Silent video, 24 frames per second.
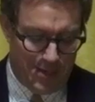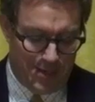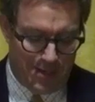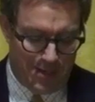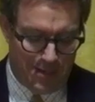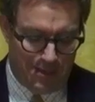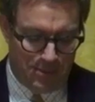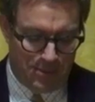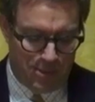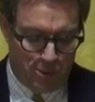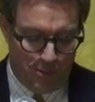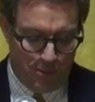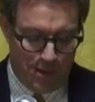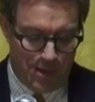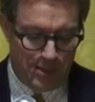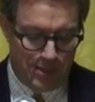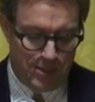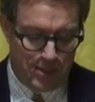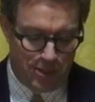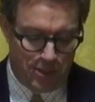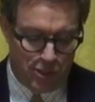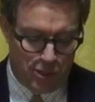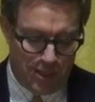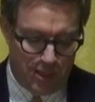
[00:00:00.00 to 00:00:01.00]
uh, Shwetak's
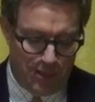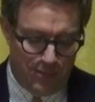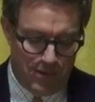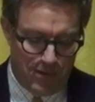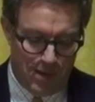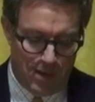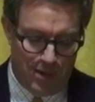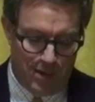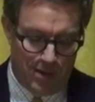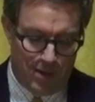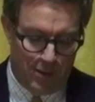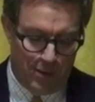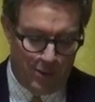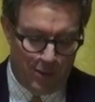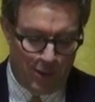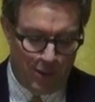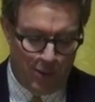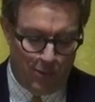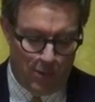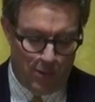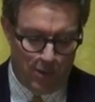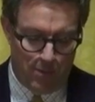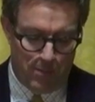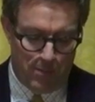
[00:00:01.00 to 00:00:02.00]
achieved yet another
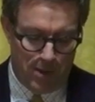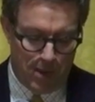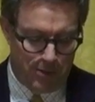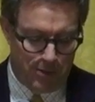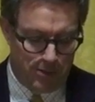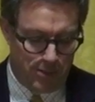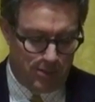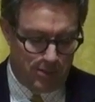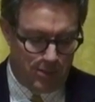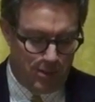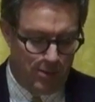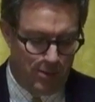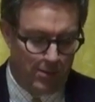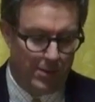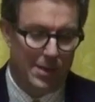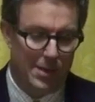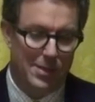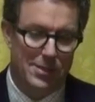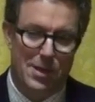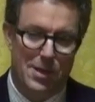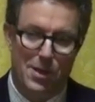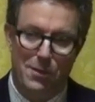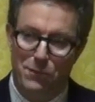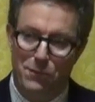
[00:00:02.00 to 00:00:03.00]
career milestone
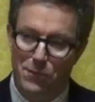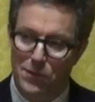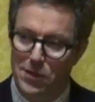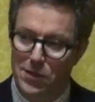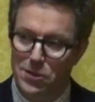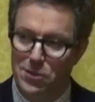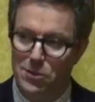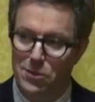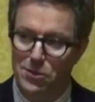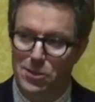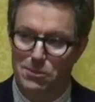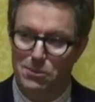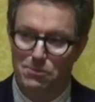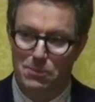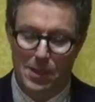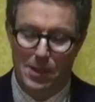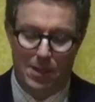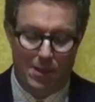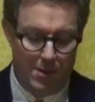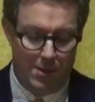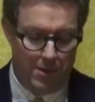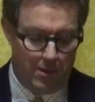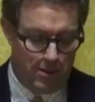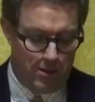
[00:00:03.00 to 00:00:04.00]
as our featured
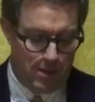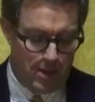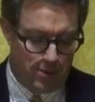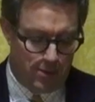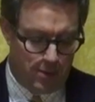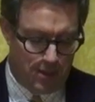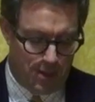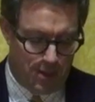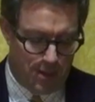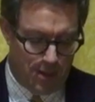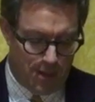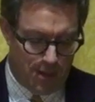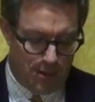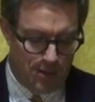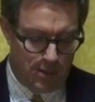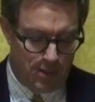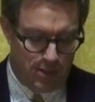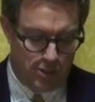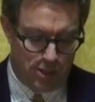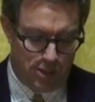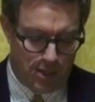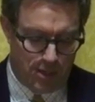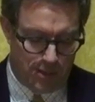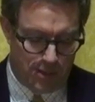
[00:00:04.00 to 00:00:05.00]
speaker at the ninth
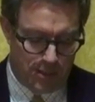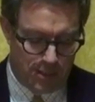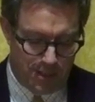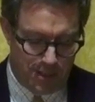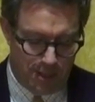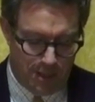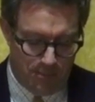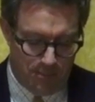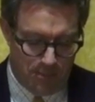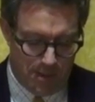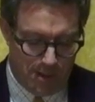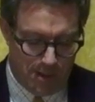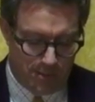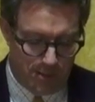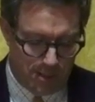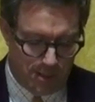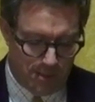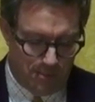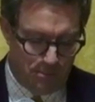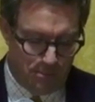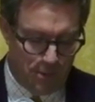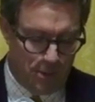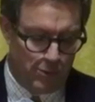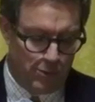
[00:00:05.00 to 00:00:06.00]
John Seely Brown
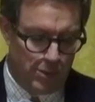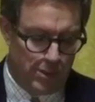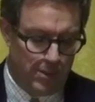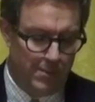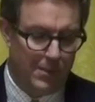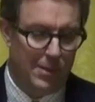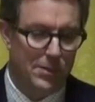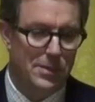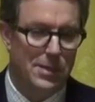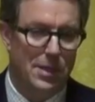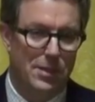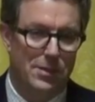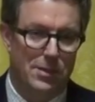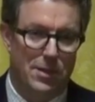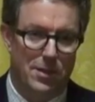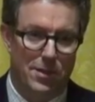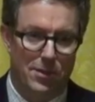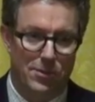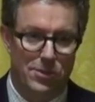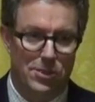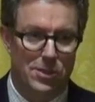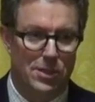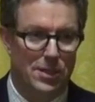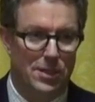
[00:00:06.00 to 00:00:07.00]
Symposium on
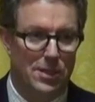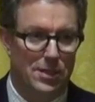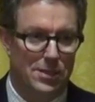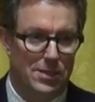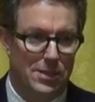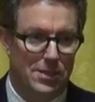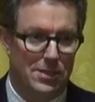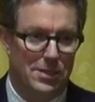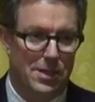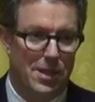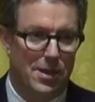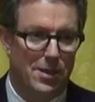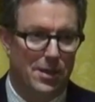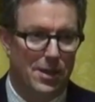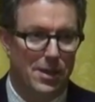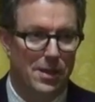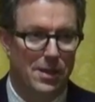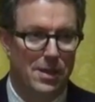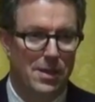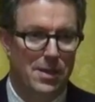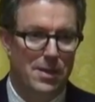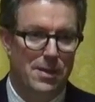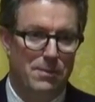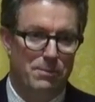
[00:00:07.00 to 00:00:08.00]
Technology and Society.
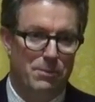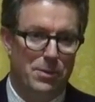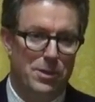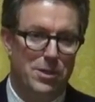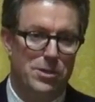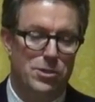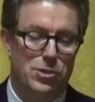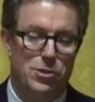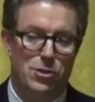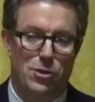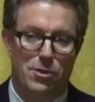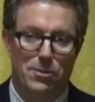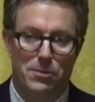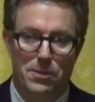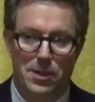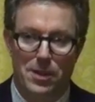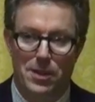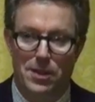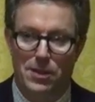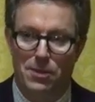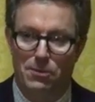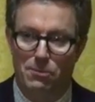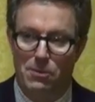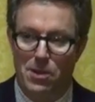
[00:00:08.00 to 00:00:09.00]
Please join
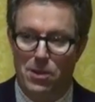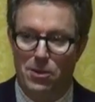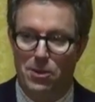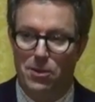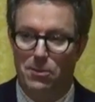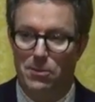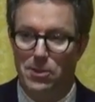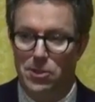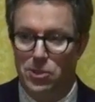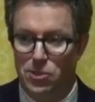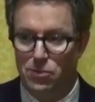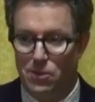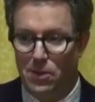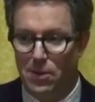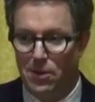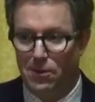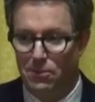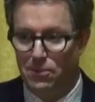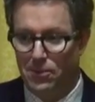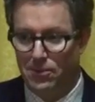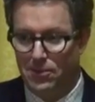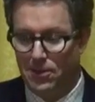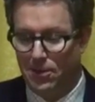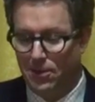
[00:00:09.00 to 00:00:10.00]
me in welcoming Shwetak
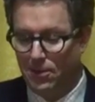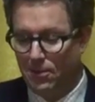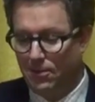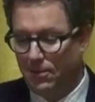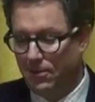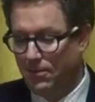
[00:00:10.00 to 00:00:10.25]
Patel.